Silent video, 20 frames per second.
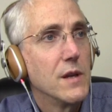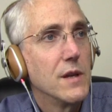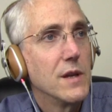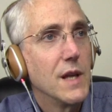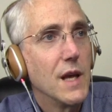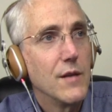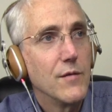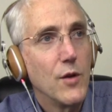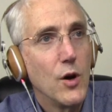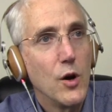
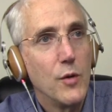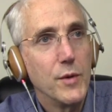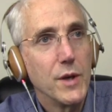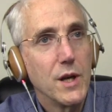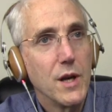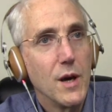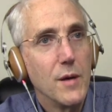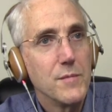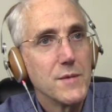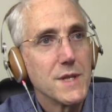They've all
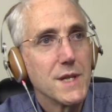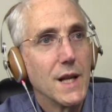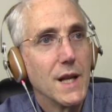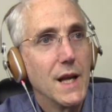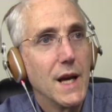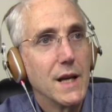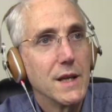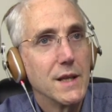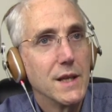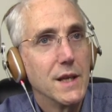become
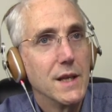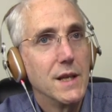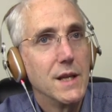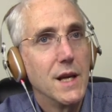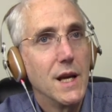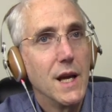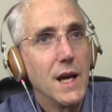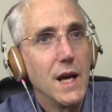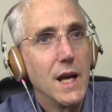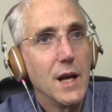selected,
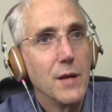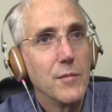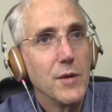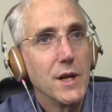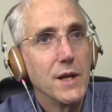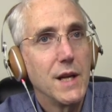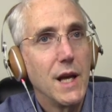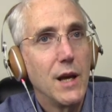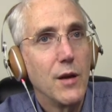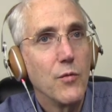and I'm going
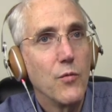to take